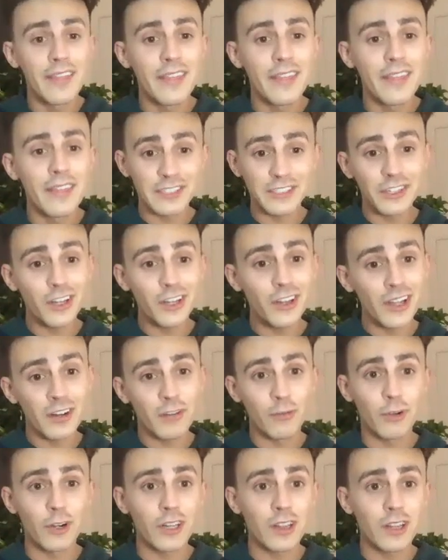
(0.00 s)
That there's still a
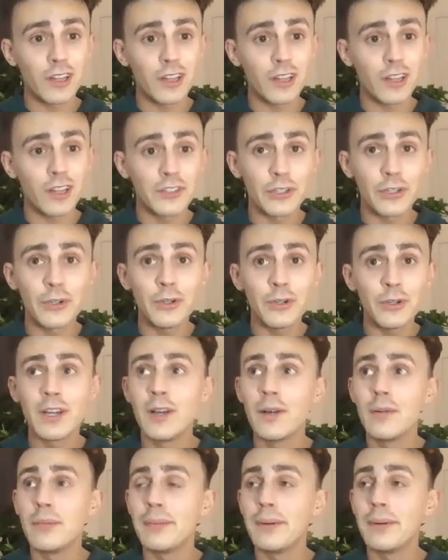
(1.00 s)
lot of work left to
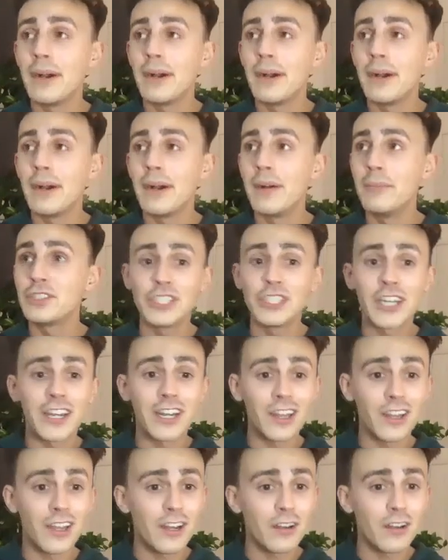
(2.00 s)
do, but she
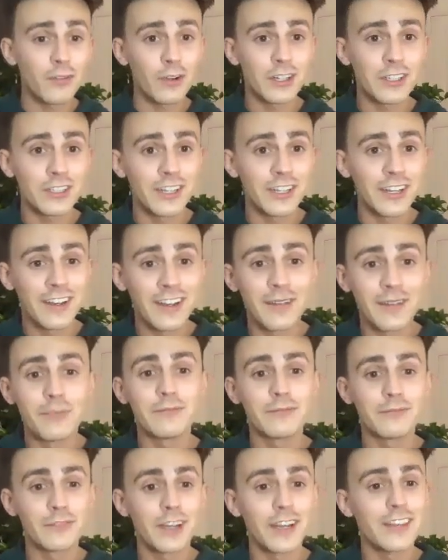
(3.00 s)
got a lot of work done,
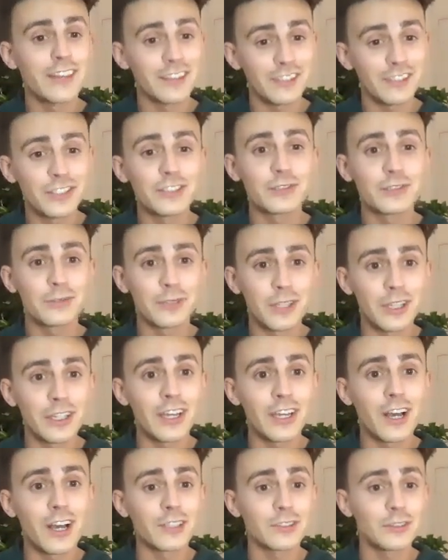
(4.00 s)
and I think she's a
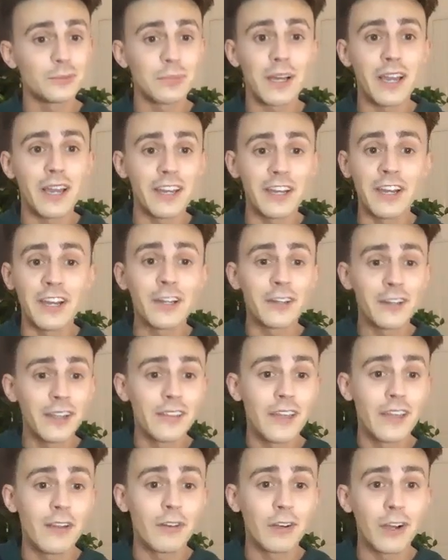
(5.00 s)
really awesome
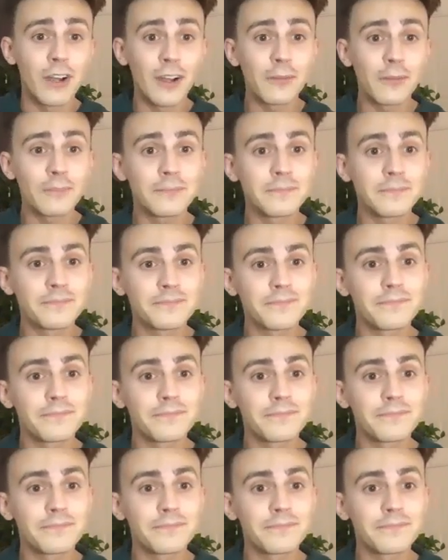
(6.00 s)
pioneer in that regard.